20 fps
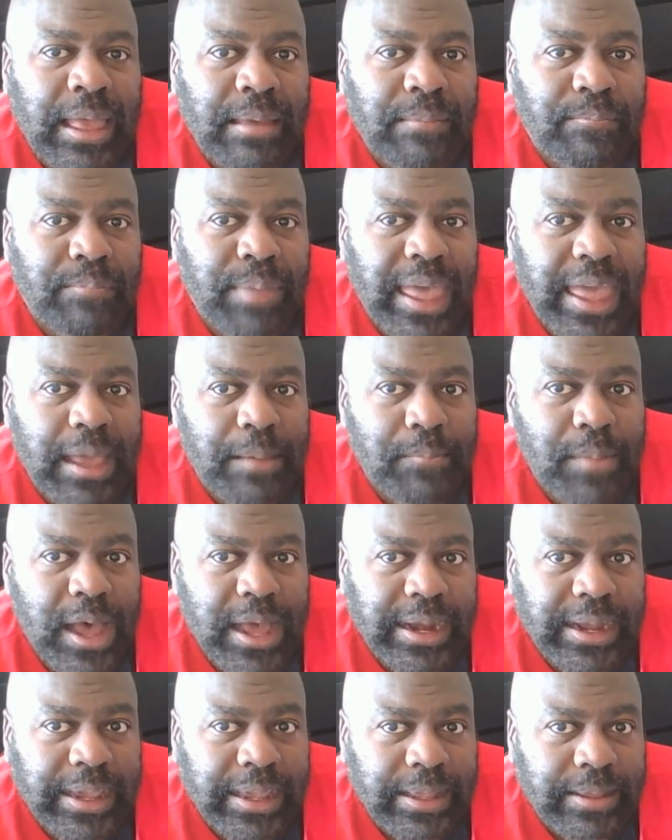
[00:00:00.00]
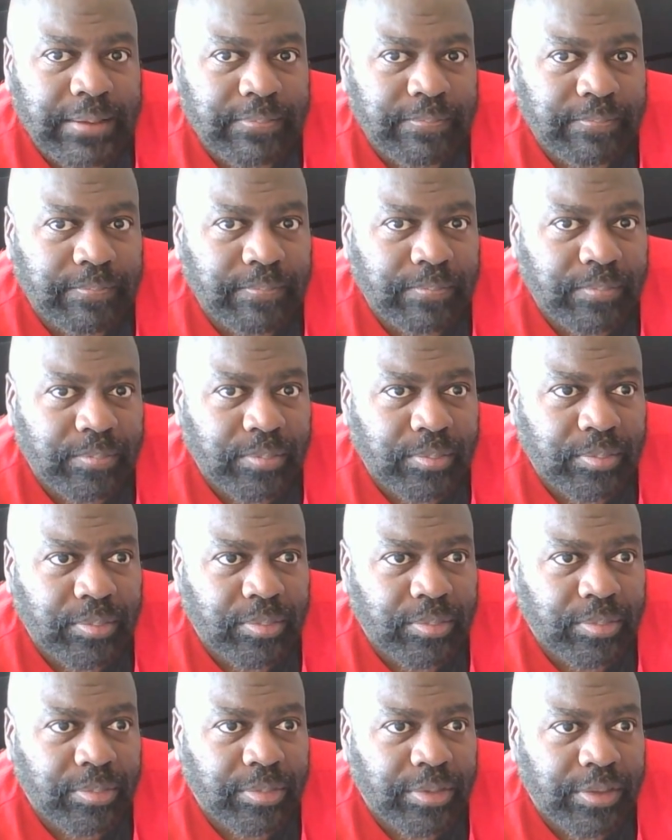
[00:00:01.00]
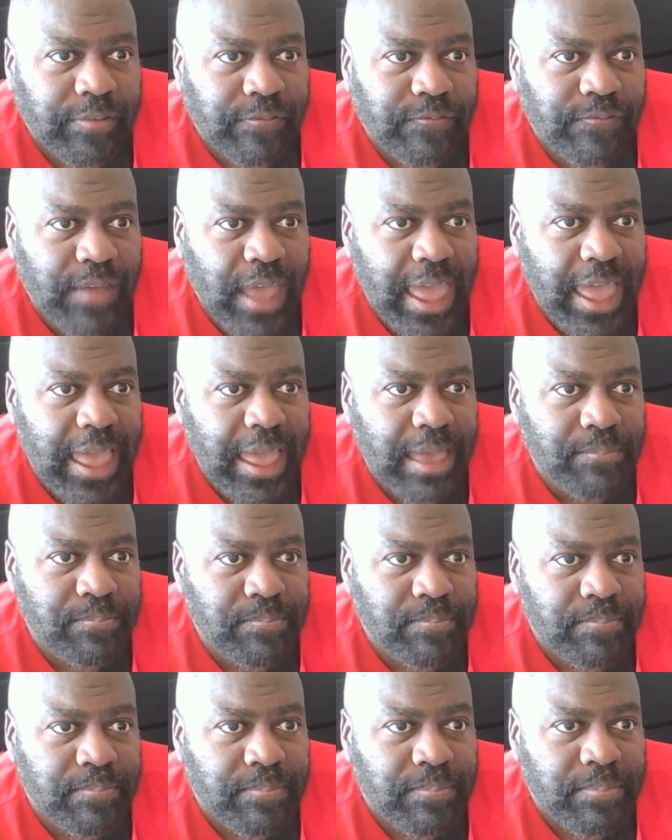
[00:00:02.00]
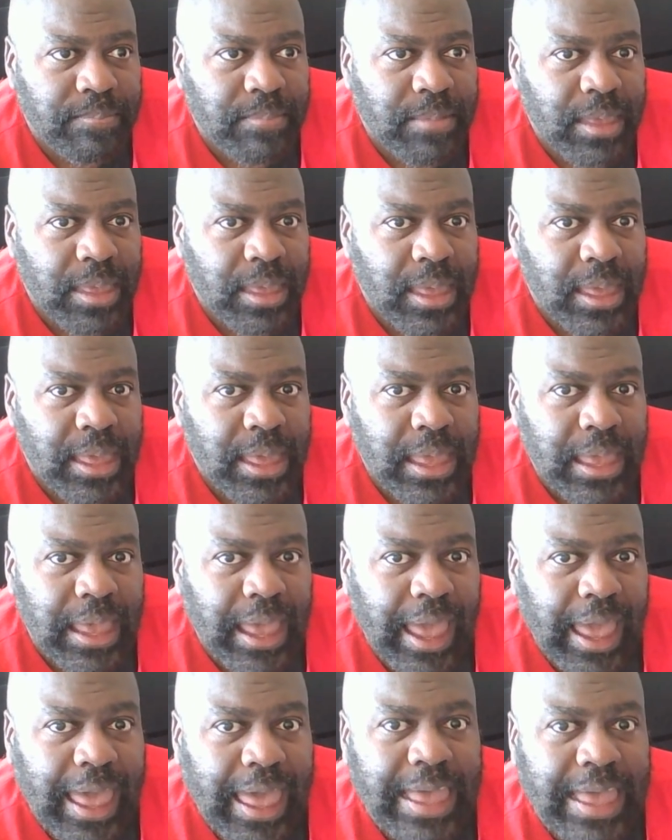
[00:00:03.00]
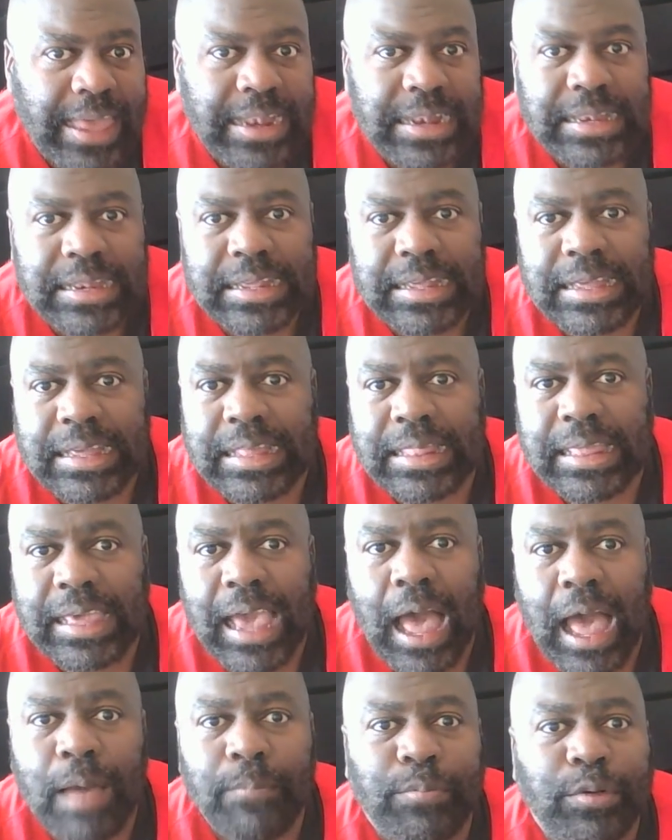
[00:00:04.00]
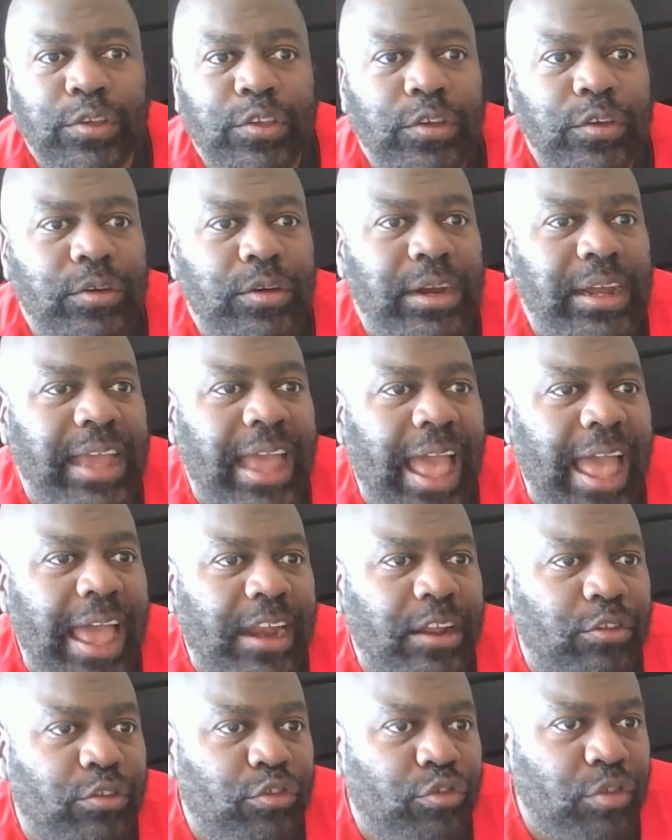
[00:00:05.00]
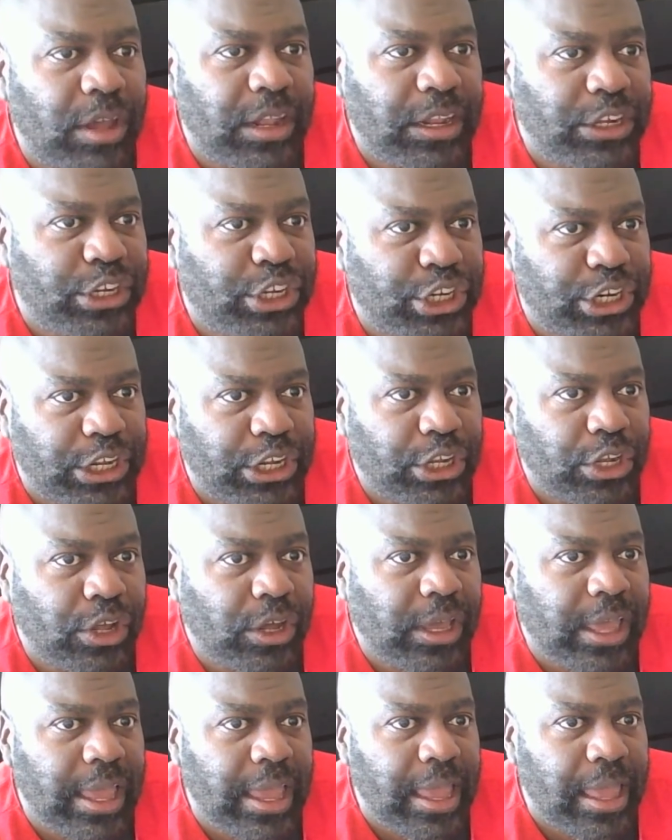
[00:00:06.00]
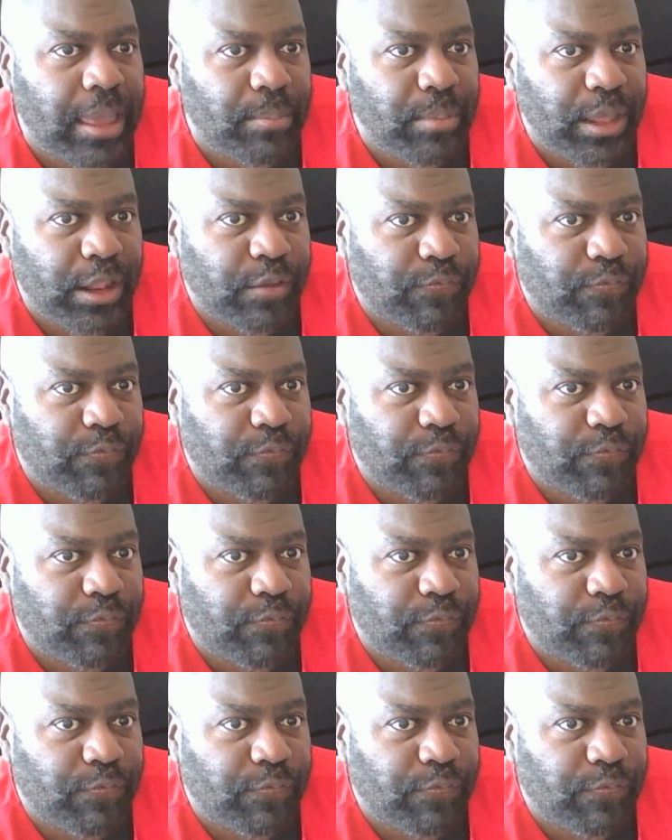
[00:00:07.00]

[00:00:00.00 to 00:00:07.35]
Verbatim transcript: big money, fame, and the opportunity at a trilogy looking him in the